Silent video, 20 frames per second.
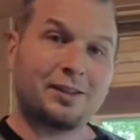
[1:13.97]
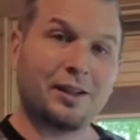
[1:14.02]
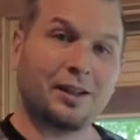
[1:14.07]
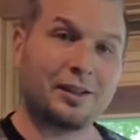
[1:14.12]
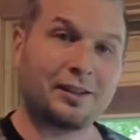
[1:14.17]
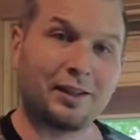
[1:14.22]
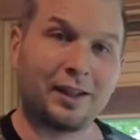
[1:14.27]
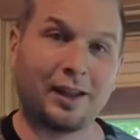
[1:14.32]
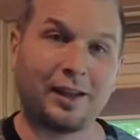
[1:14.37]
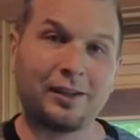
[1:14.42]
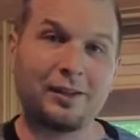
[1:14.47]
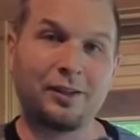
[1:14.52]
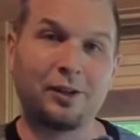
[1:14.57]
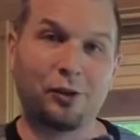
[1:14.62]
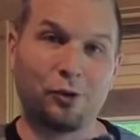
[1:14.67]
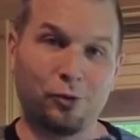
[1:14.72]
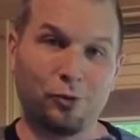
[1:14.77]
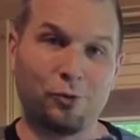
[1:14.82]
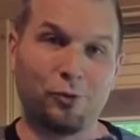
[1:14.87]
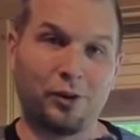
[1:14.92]
like that
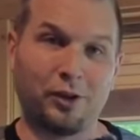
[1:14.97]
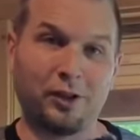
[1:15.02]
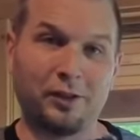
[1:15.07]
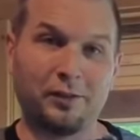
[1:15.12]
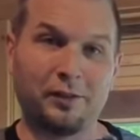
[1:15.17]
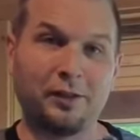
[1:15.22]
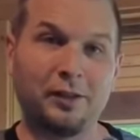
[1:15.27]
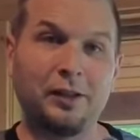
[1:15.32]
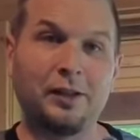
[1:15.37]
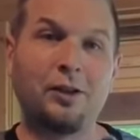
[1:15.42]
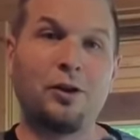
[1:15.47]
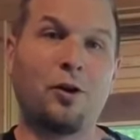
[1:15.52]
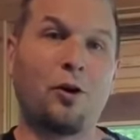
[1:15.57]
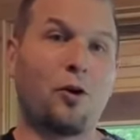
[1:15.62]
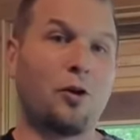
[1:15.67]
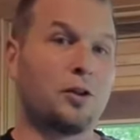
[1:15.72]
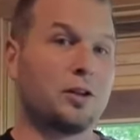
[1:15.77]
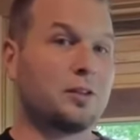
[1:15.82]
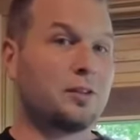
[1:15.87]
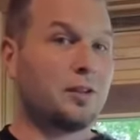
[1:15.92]
glue gun.
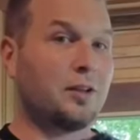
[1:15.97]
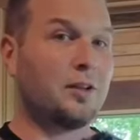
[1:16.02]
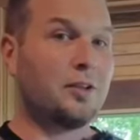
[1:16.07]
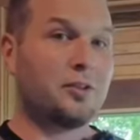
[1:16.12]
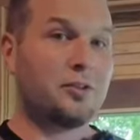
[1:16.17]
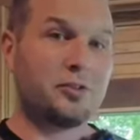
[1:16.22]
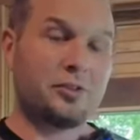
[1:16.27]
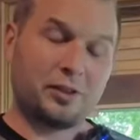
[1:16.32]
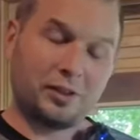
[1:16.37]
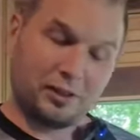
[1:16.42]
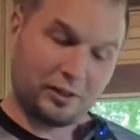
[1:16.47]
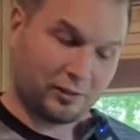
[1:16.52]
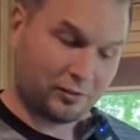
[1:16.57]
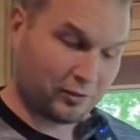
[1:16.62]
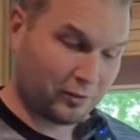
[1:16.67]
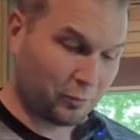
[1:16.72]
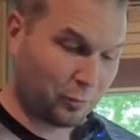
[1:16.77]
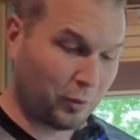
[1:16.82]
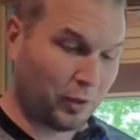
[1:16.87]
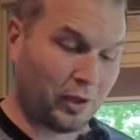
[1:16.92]
All it does is
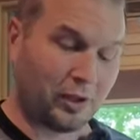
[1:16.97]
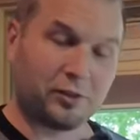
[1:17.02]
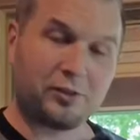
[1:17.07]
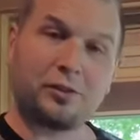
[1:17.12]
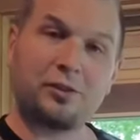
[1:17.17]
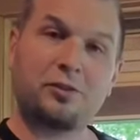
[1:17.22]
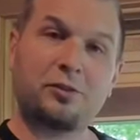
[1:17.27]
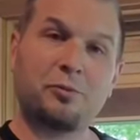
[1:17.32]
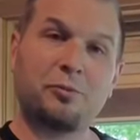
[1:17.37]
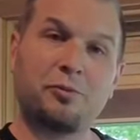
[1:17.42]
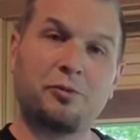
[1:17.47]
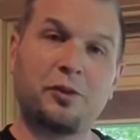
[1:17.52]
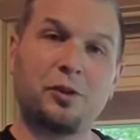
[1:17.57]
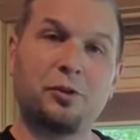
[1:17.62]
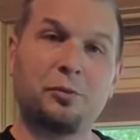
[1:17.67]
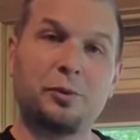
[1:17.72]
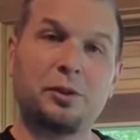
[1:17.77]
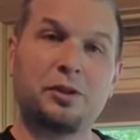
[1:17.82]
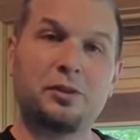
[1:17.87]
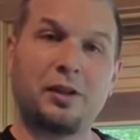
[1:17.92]
deposit some
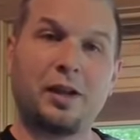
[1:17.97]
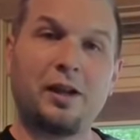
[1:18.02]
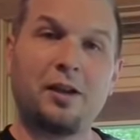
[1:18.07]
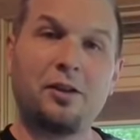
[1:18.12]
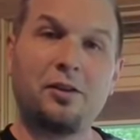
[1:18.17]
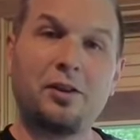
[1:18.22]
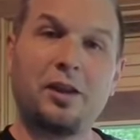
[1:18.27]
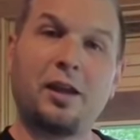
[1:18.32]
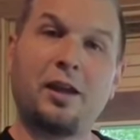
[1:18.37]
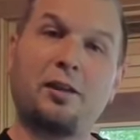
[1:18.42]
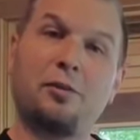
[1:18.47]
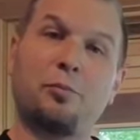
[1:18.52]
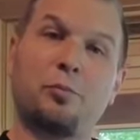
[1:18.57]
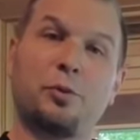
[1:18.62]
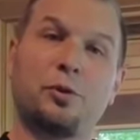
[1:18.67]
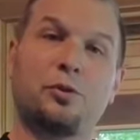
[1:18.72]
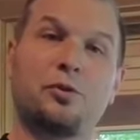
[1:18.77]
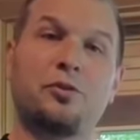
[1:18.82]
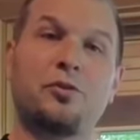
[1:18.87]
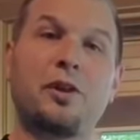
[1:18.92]
filament down and
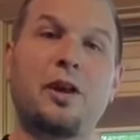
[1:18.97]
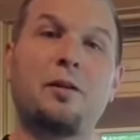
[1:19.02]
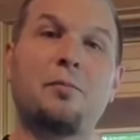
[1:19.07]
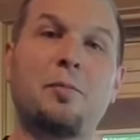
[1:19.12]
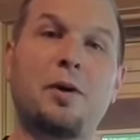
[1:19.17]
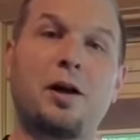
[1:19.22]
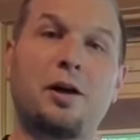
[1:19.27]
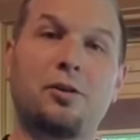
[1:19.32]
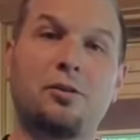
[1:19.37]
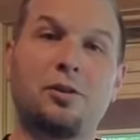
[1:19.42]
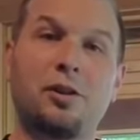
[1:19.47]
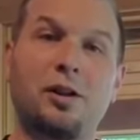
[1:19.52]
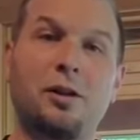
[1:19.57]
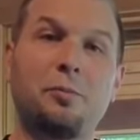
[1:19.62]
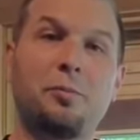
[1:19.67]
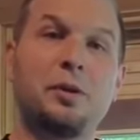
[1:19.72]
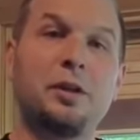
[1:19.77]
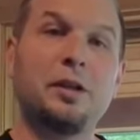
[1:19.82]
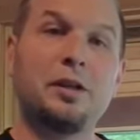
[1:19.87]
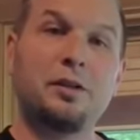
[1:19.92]
builds that model
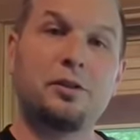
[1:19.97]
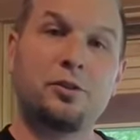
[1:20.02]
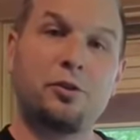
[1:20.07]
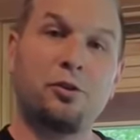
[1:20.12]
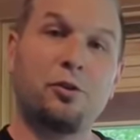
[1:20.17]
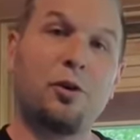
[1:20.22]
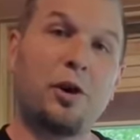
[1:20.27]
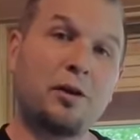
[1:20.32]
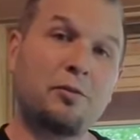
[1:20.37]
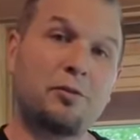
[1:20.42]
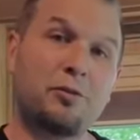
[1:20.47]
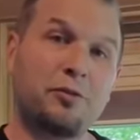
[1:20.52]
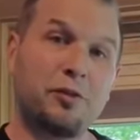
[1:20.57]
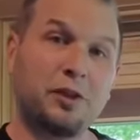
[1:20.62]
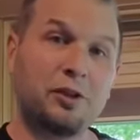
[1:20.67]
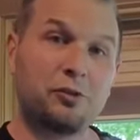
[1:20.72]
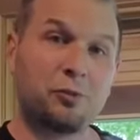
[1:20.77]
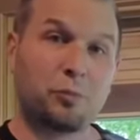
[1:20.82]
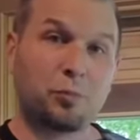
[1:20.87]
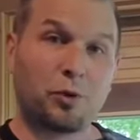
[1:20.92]
up till you have a
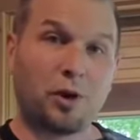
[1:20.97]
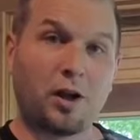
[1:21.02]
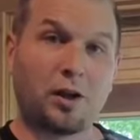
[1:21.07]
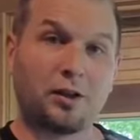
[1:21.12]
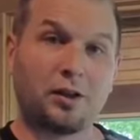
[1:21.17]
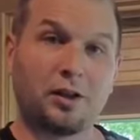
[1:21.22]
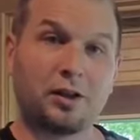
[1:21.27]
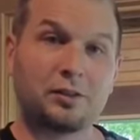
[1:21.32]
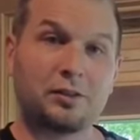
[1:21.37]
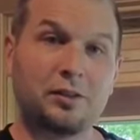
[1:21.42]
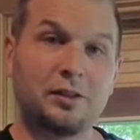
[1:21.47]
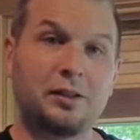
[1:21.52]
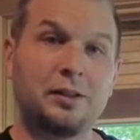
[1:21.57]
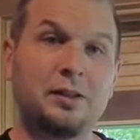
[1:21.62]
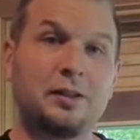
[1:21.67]
finished product.